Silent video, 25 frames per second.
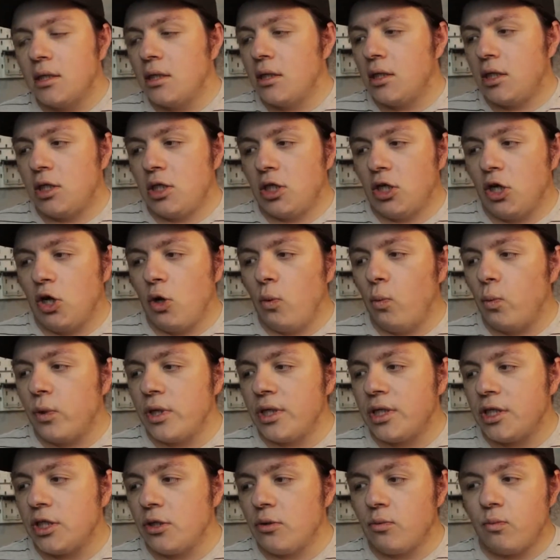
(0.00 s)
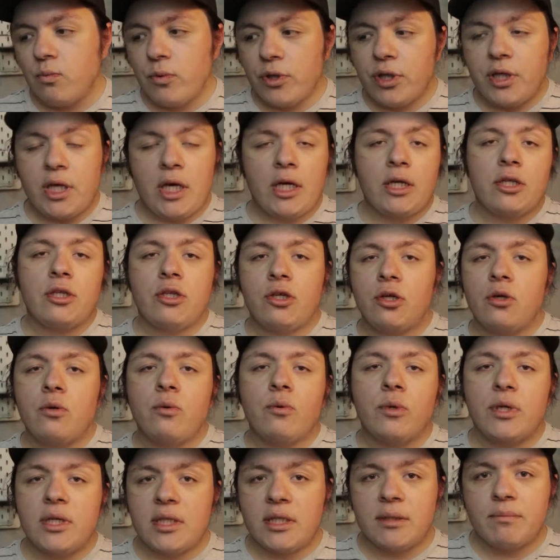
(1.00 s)
Which what they
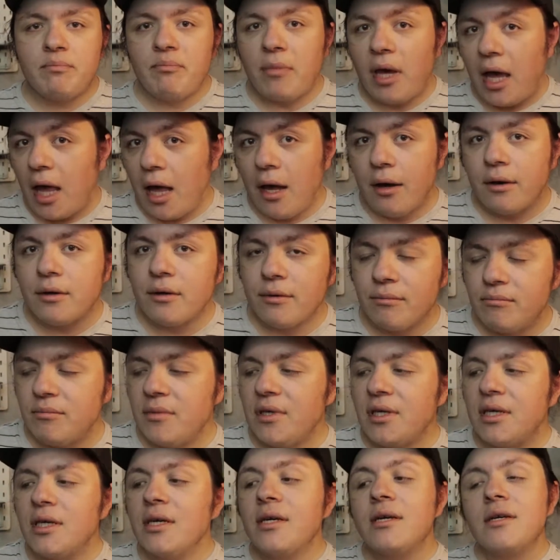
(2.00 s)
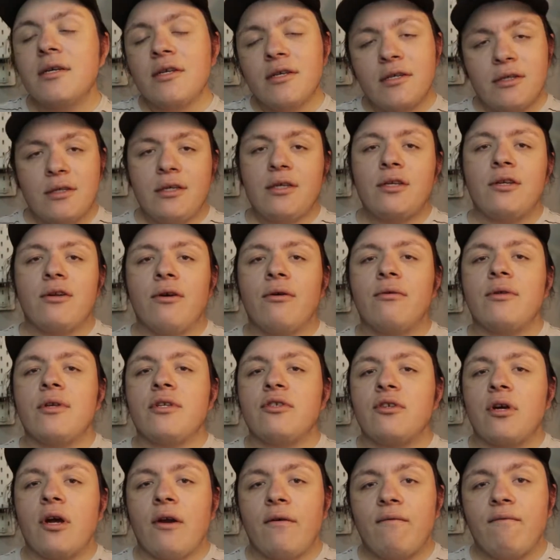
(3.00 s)
do is alchemy. They
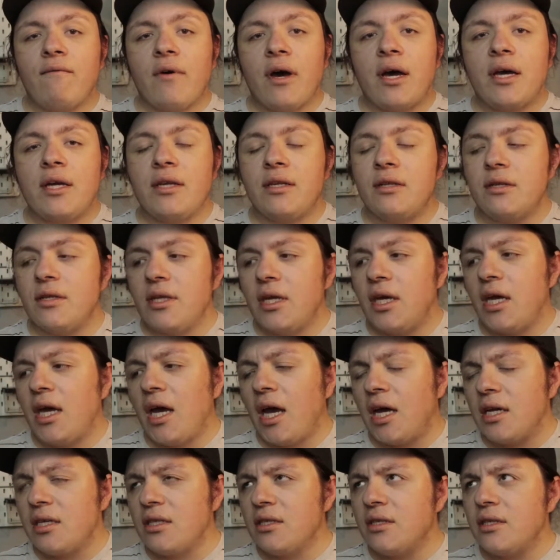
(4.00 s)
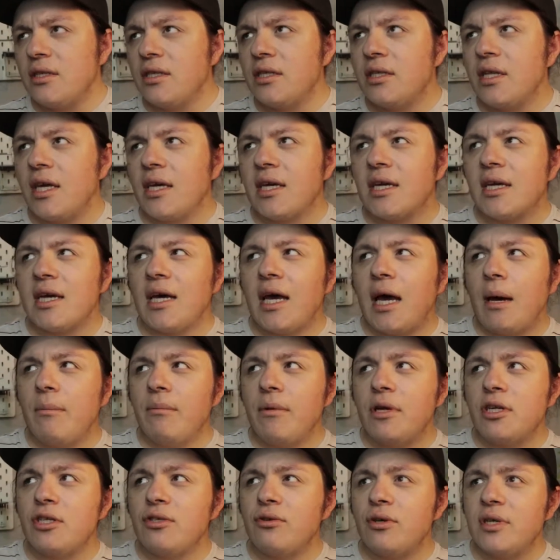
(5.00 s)
try to find. They actually I'm
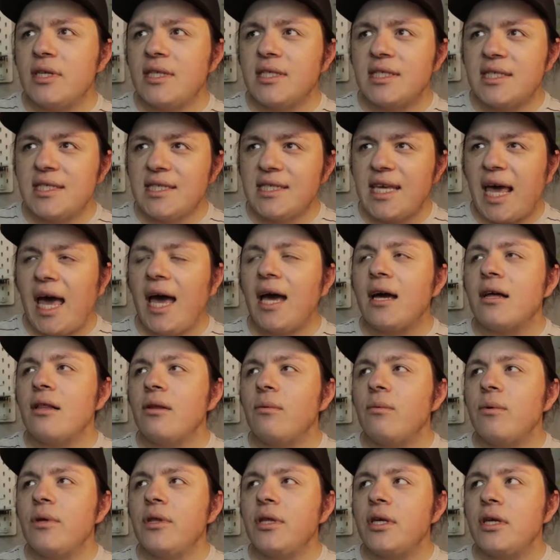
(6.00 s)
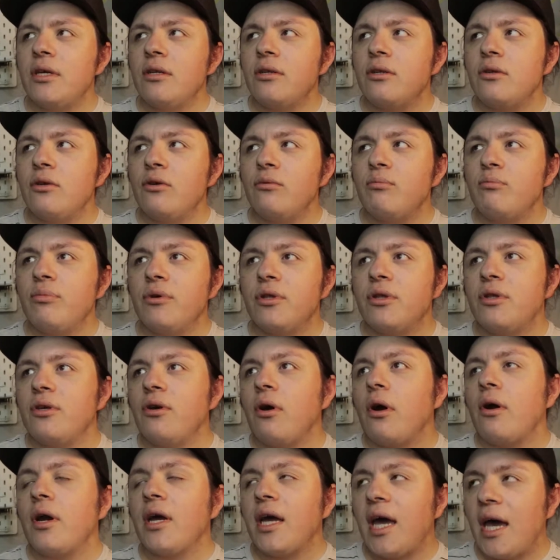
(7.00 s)
not sure exactly what they do, but they
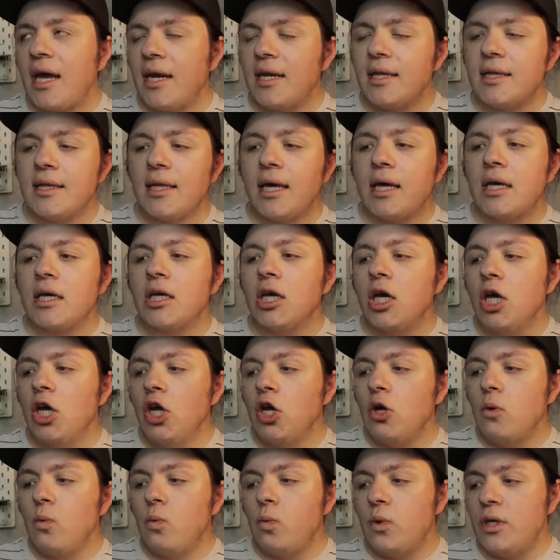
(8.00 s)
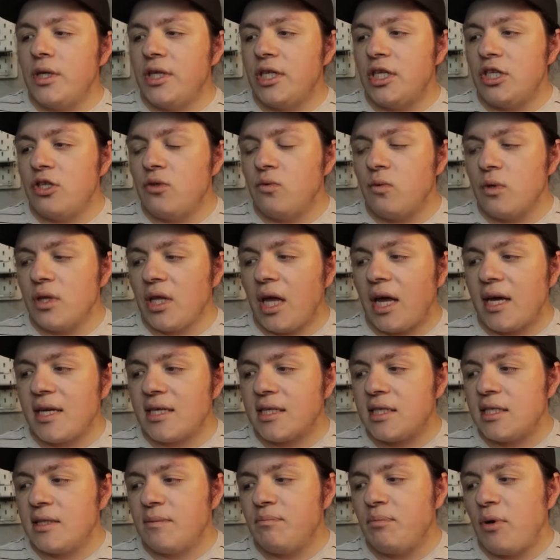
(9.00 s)
are kind of like really do a lot of
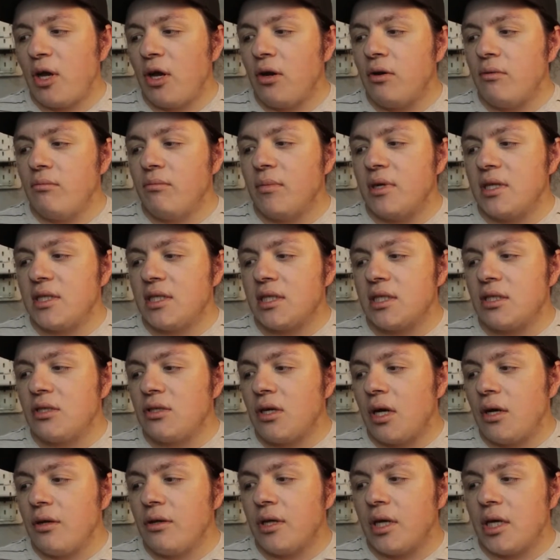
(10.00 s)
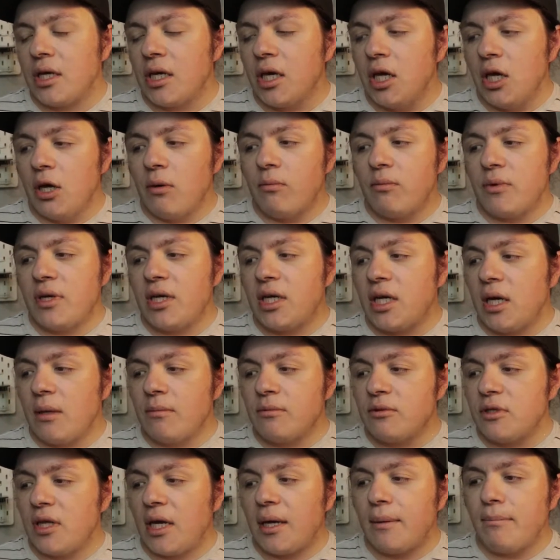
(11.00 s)
experiments and try to when it
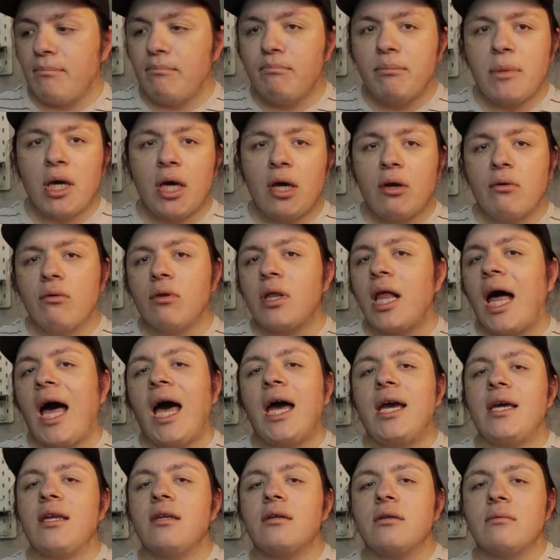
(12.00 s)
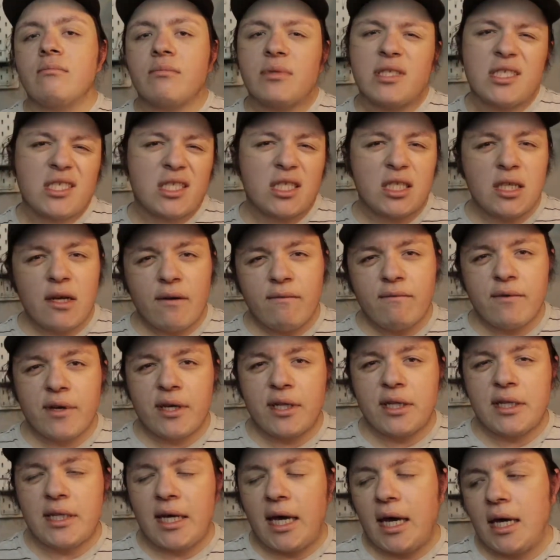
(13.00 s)
comes to metal items and stuff
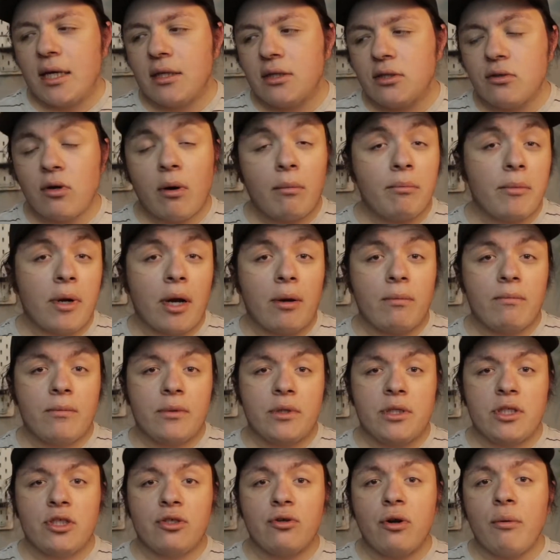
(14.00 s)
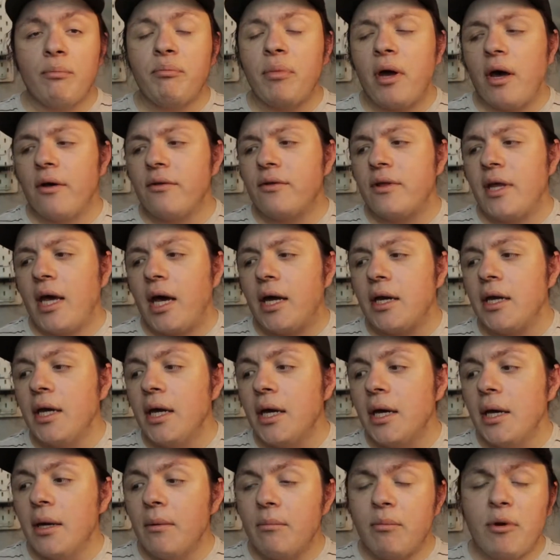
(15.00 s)
like that. So I'm not really sure about that,
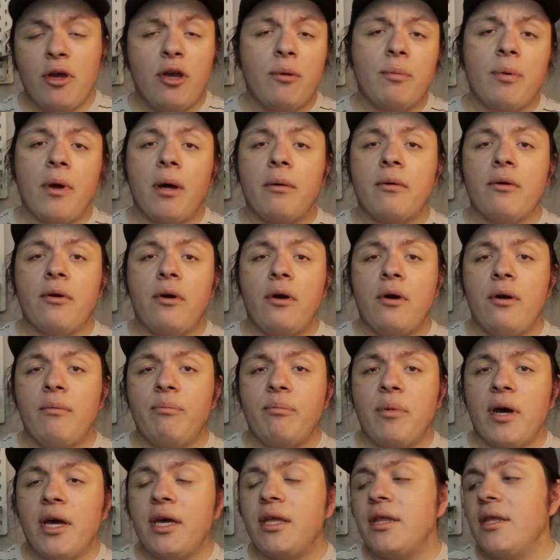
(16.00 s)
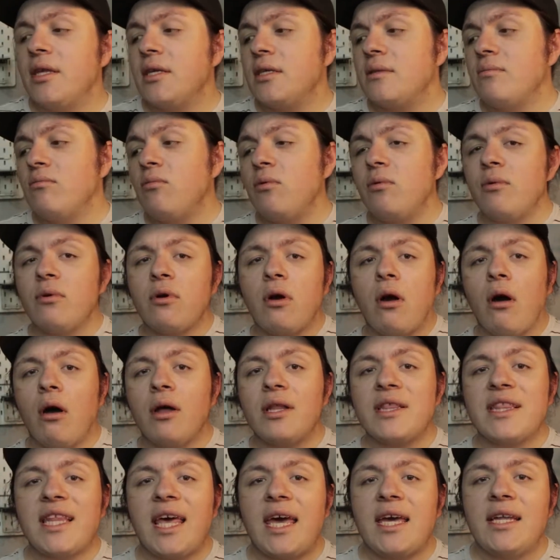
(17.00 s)
but you probably heard it by this movie
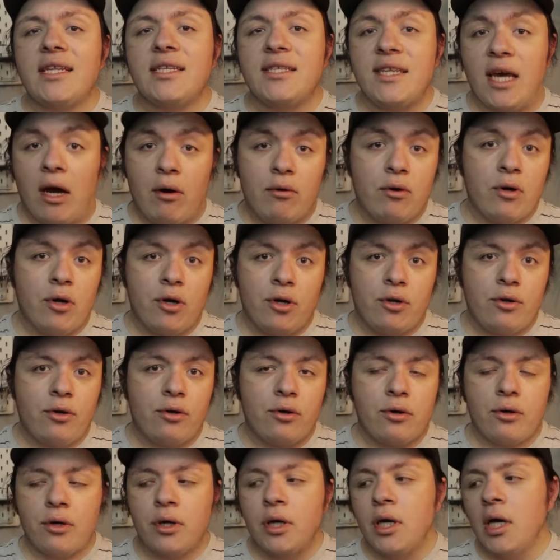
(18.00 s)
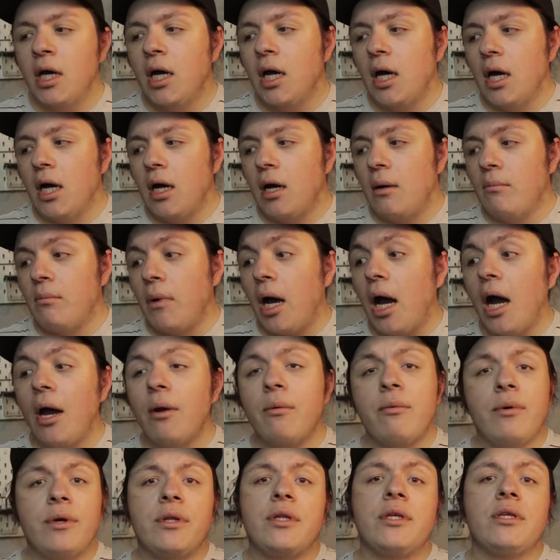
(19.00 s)
called Land Down Under. I
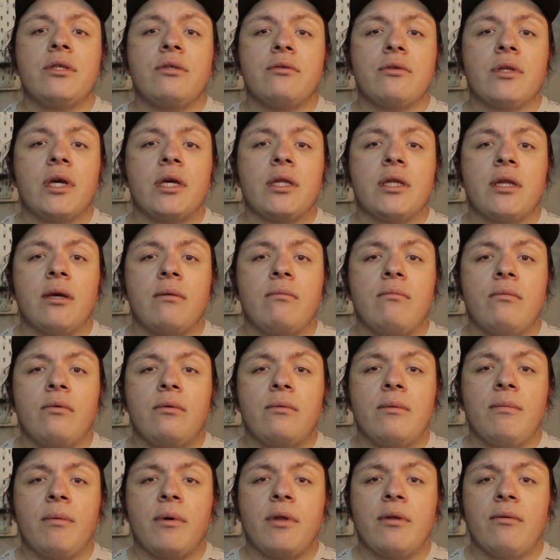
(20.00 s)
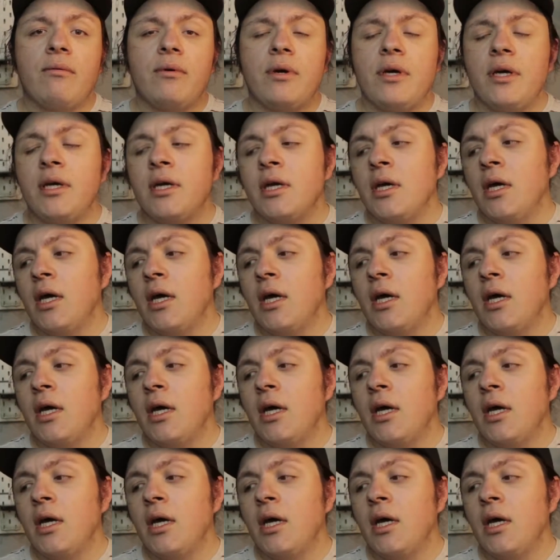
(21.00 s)
really do like that movie, by the way.